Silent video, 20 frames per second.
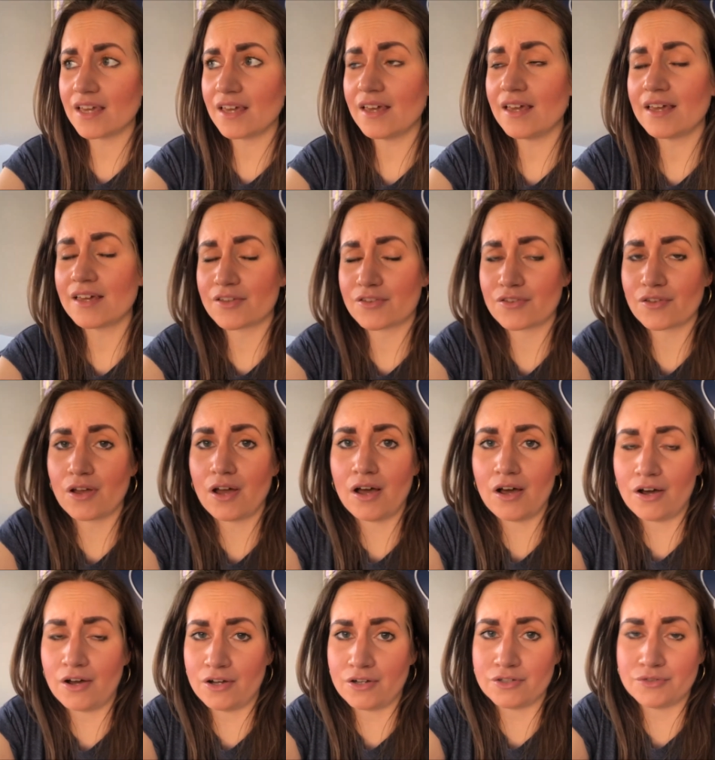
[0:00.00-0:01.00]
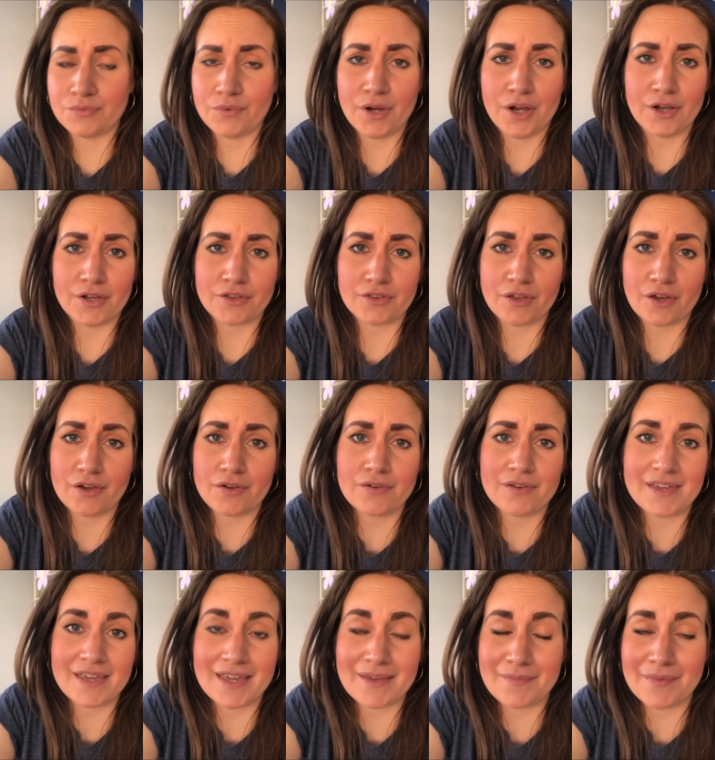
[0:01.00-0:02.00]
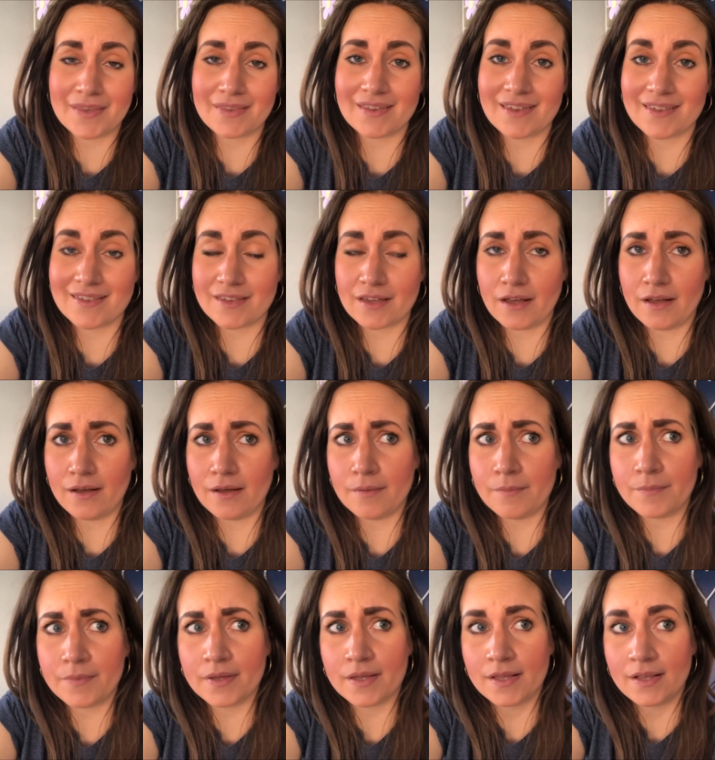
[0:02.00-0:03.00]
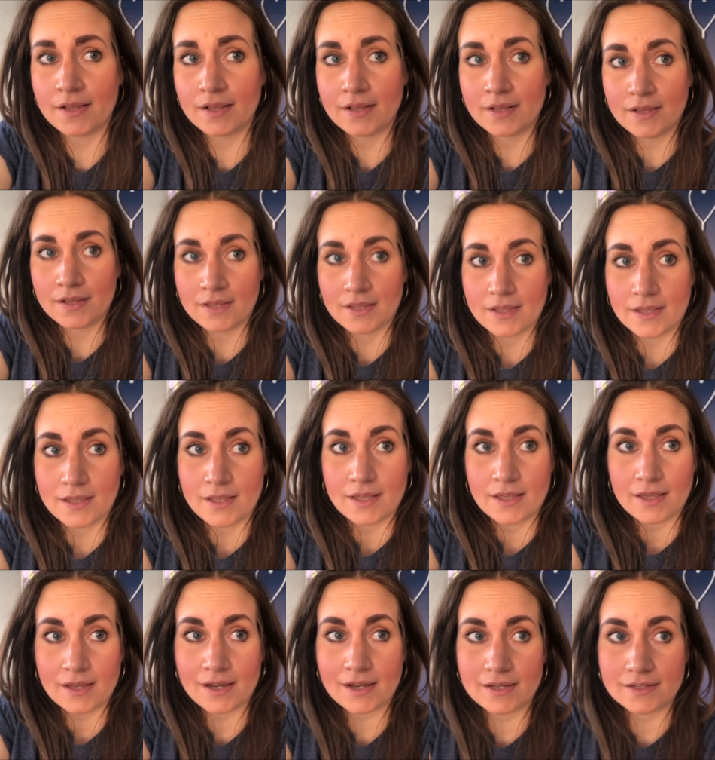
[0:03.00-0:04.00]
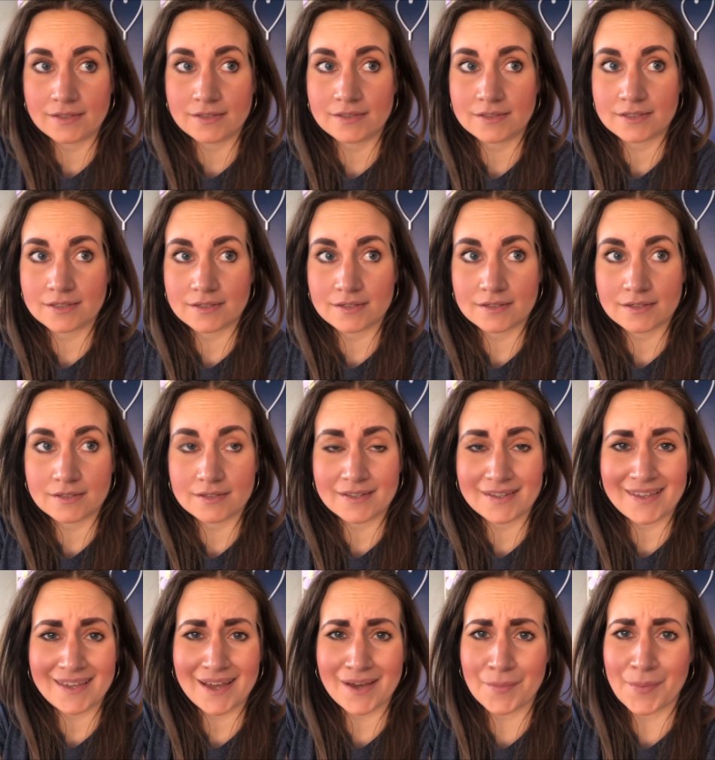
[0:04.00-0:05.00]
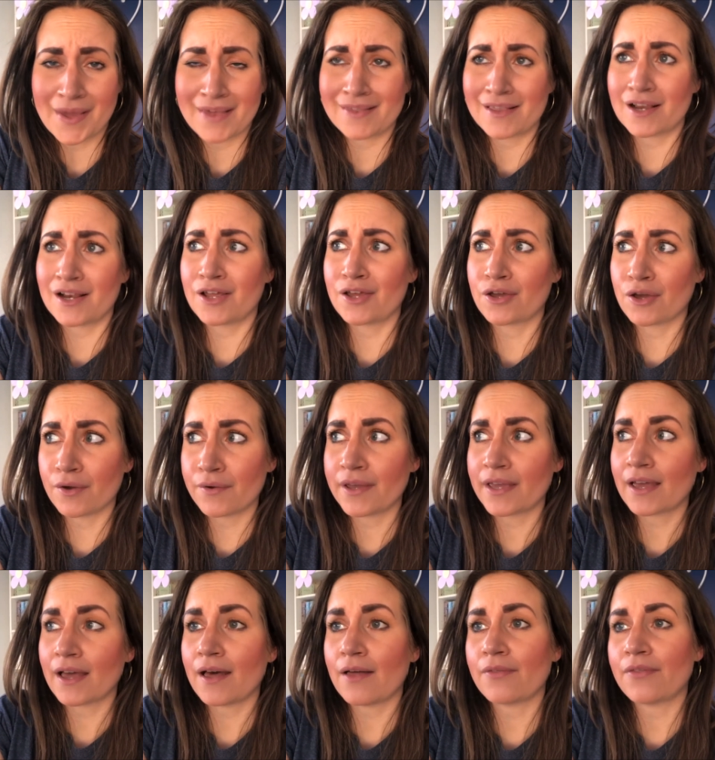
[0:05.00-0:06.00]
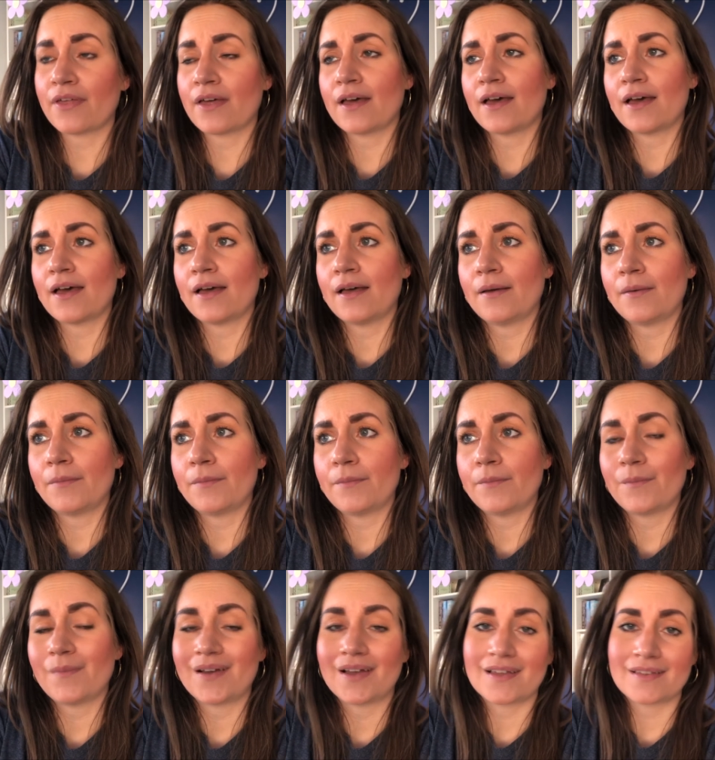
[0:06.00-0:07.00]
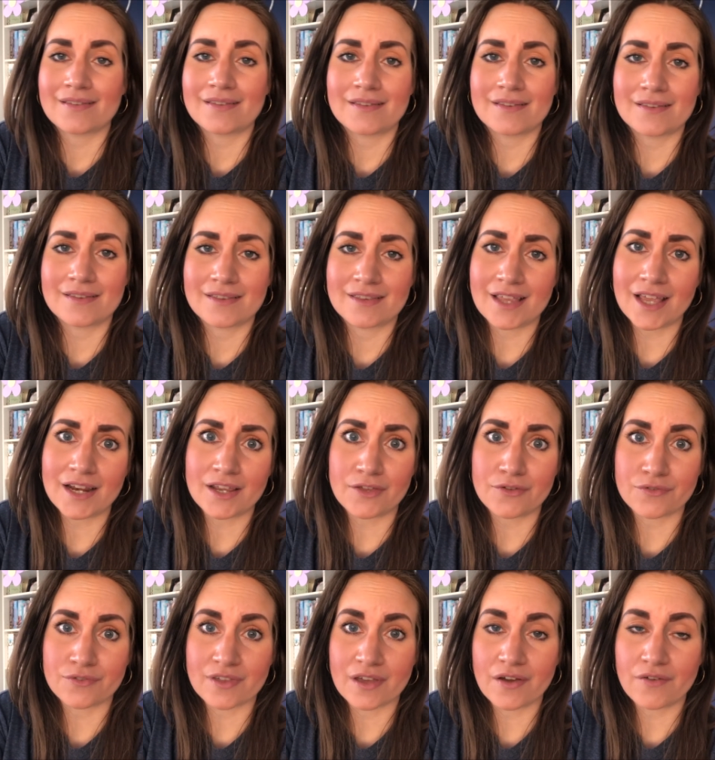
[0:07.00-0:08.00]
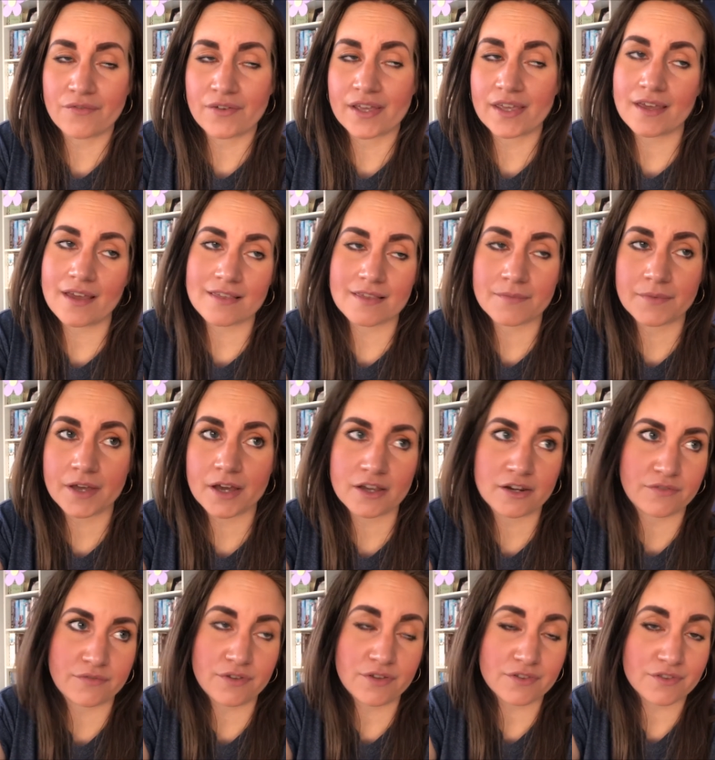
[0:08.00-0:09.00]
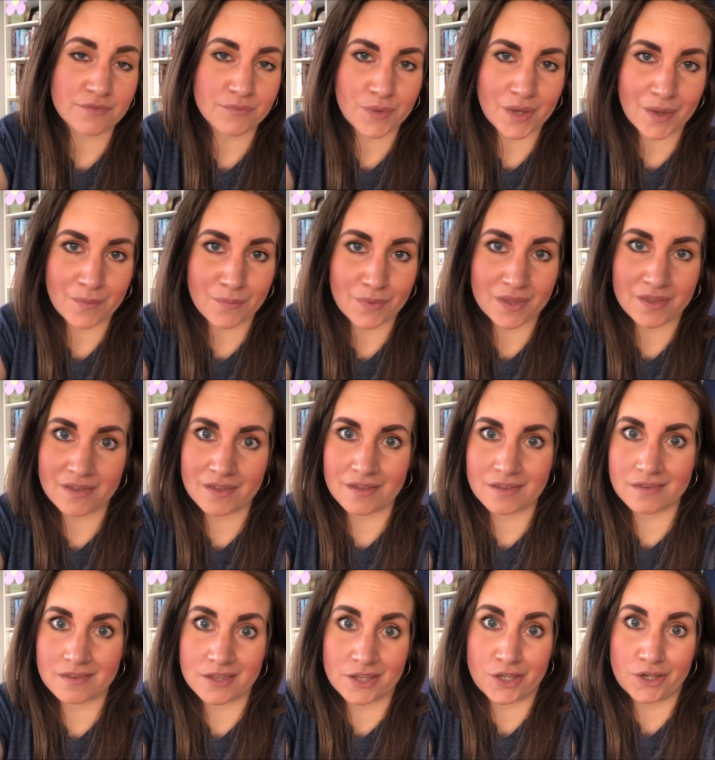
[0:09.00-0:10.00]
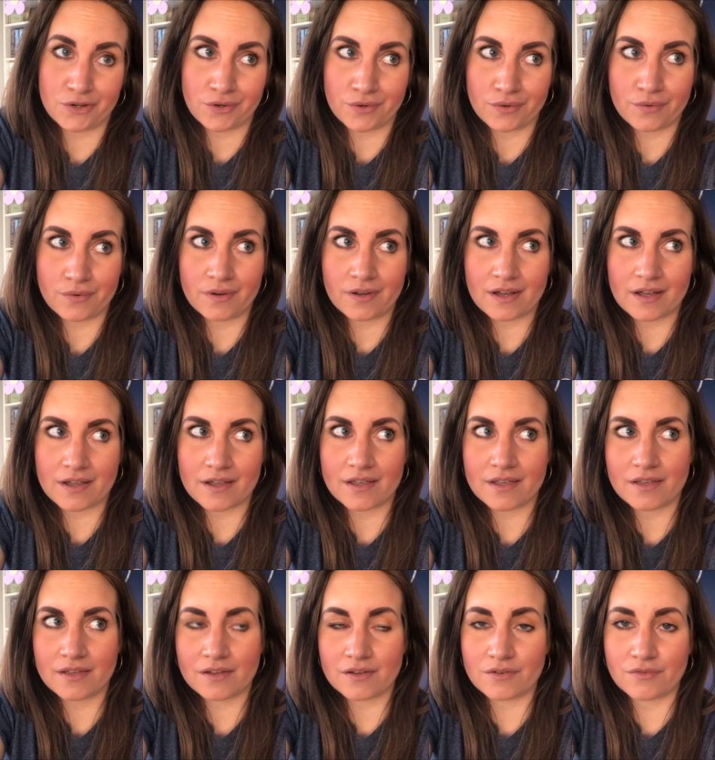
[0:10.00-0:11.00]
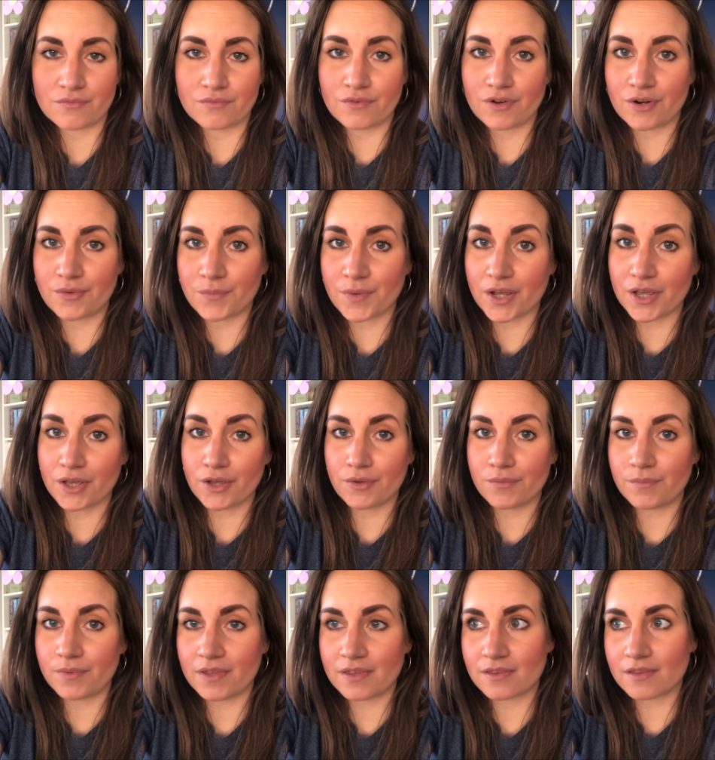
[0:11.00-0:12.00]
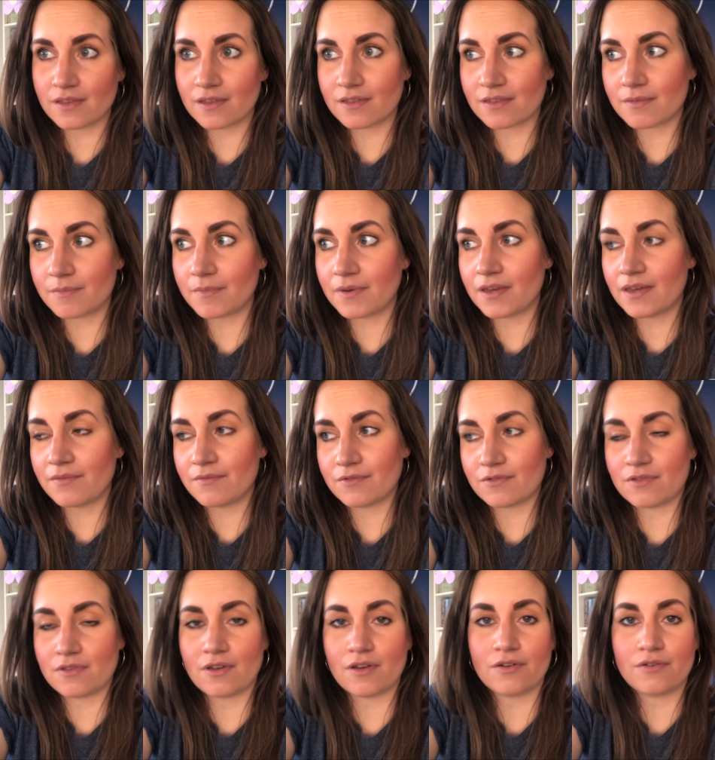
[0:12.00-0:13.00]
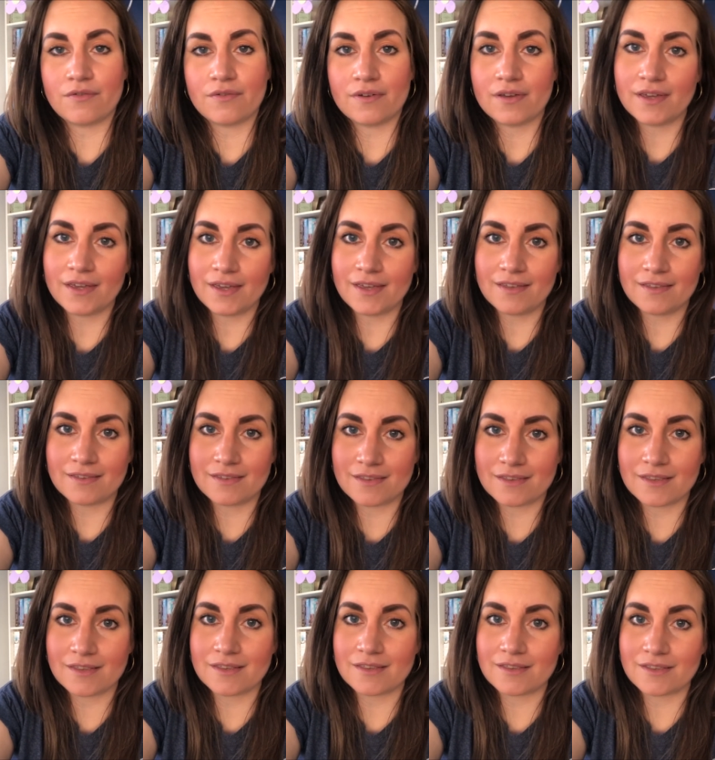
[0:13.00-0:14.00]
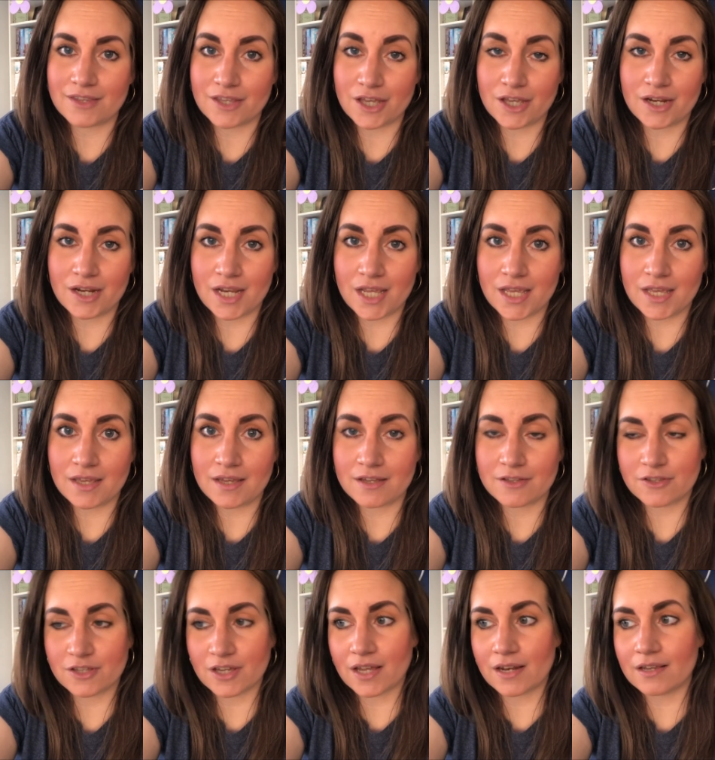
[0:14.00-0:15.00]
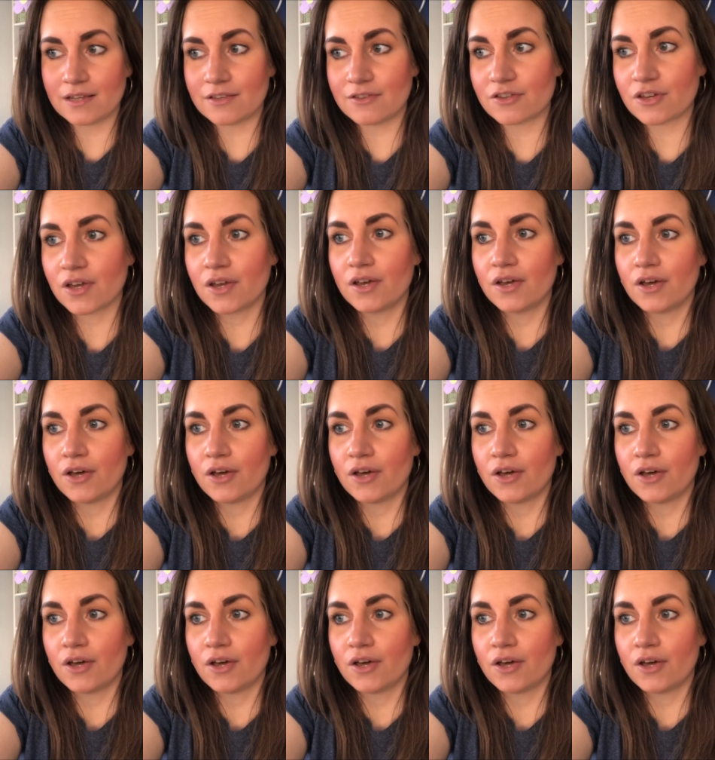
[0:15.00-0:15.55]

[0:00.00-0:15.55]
It is hard work though, keeping this up. And yeah, basically going out there and selling yourself. I guess I'm kind of used to it because, you know, I run my own business, but even so, it's certainly a challenge.